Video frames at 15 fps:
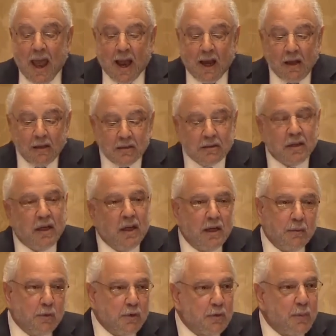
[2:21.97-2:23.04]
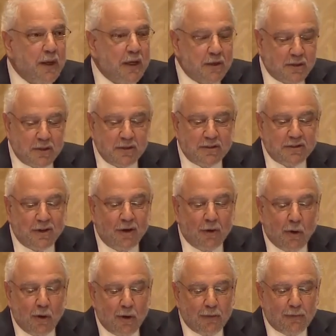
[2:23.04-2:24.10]
Alzheimer's patients are
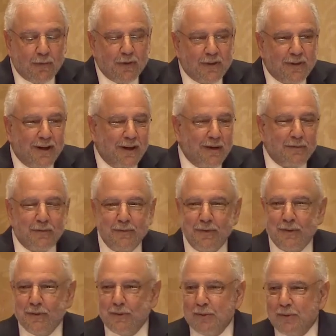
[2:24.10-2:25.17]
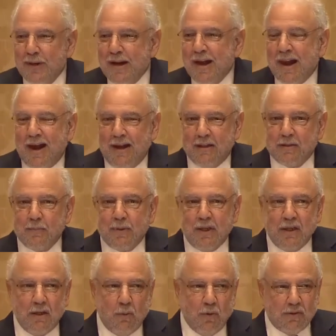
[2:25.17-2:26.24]
often not viewed as
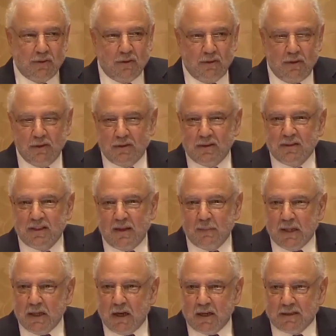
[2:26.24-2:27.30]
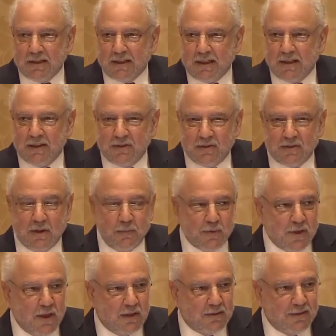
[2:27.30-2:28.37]
being what's called semiotic
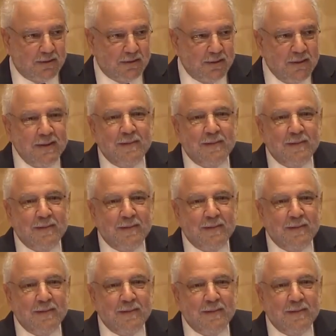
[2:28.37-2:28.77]
subjects.